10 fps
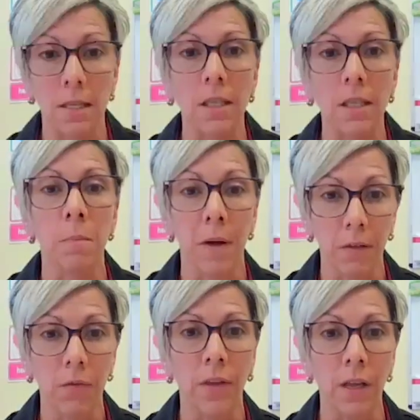this is
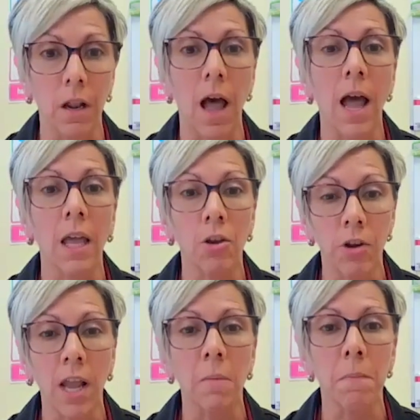my field i
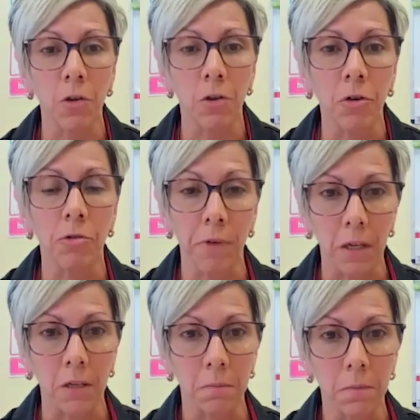create my own
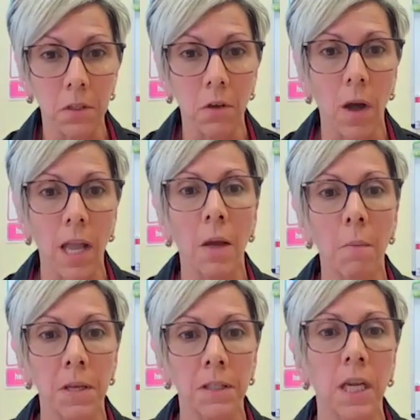curriculum so i
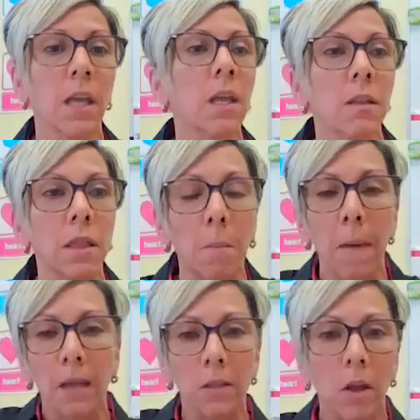have been taking the
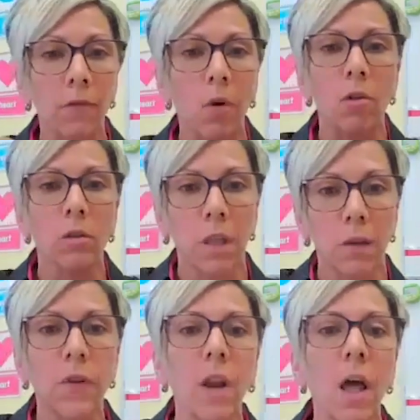best of all
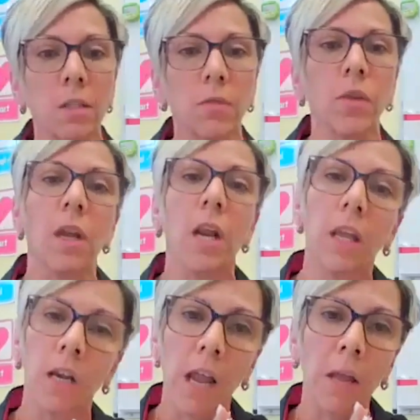the philosophy and i
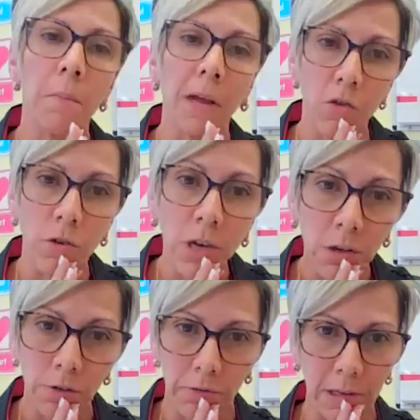create my
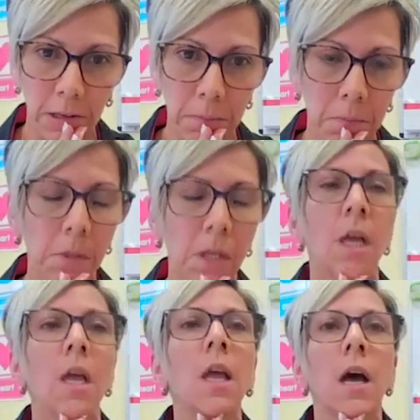unique curriculum
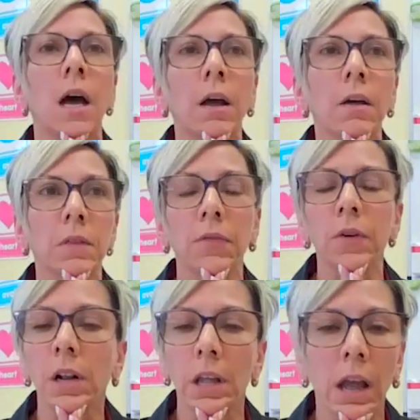uh,
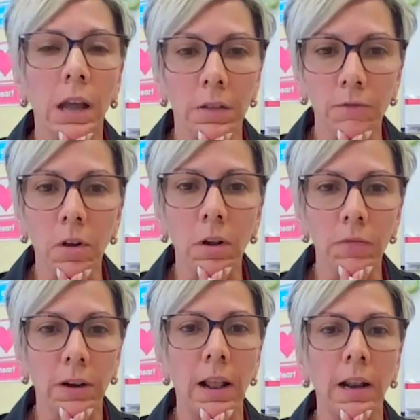definitely i
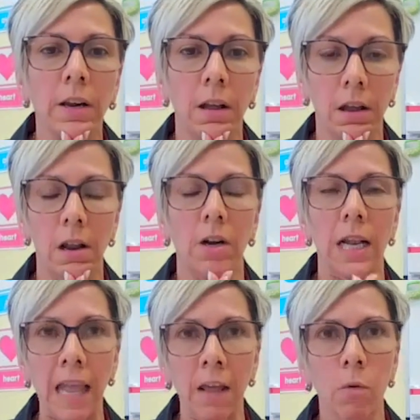involve a lot, of, a lot
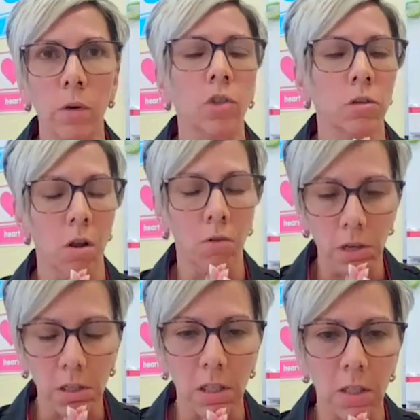of language not
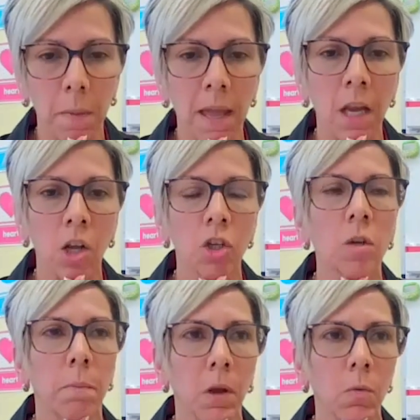only the
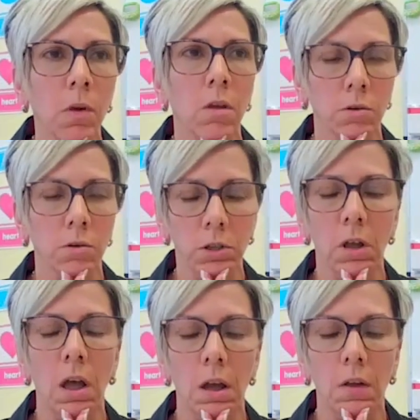spanish but we also
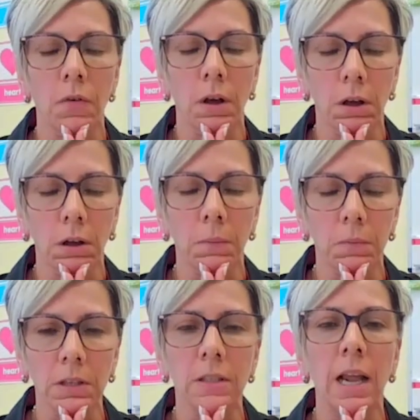have
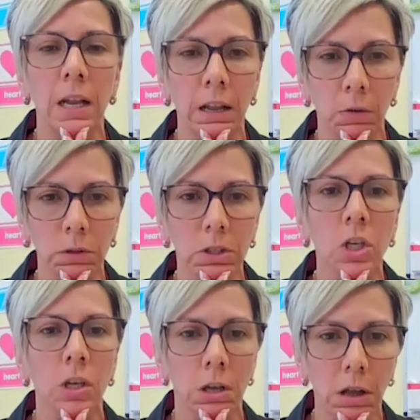um, the sign
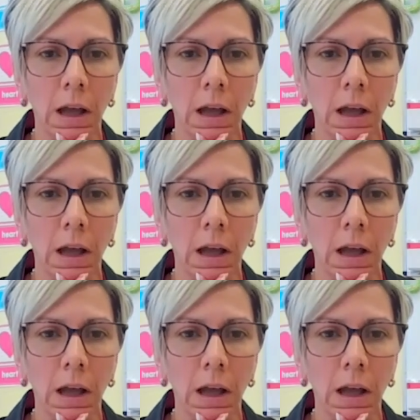language